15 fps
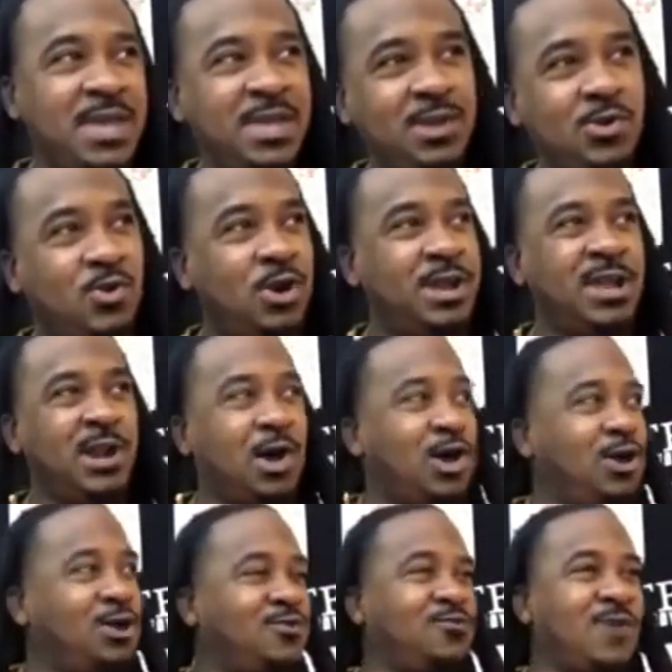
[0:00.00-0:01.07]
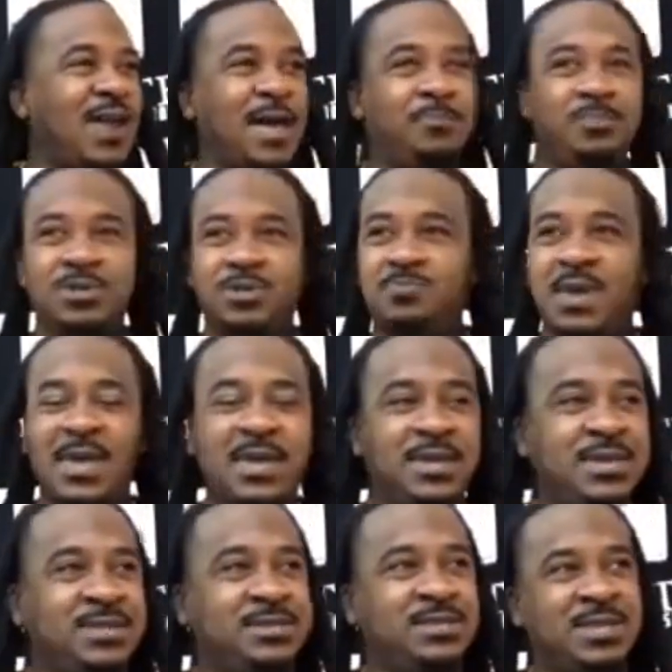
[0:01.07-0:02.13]
He going at all the rappers, man.
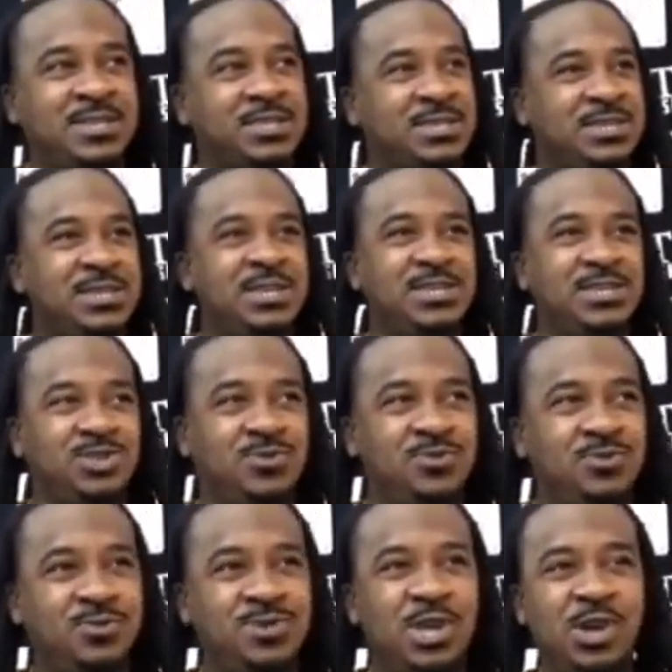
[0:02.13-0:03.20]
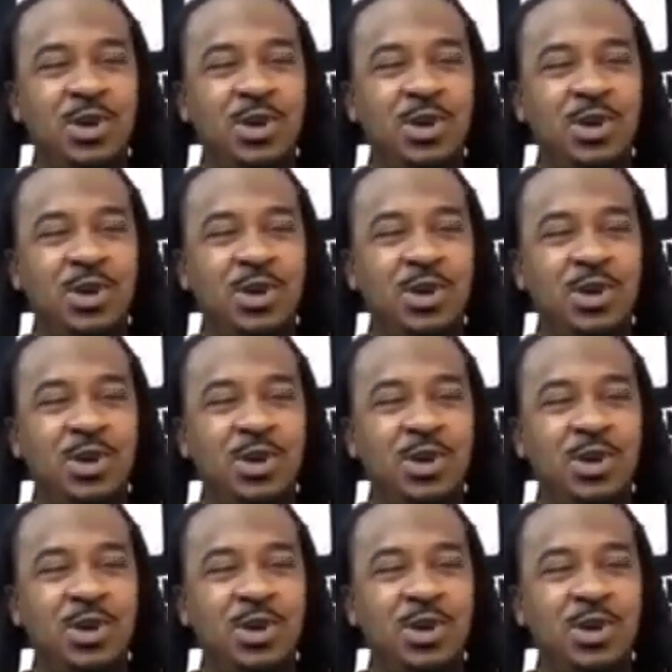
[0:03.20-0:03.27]
He dissing these dudes.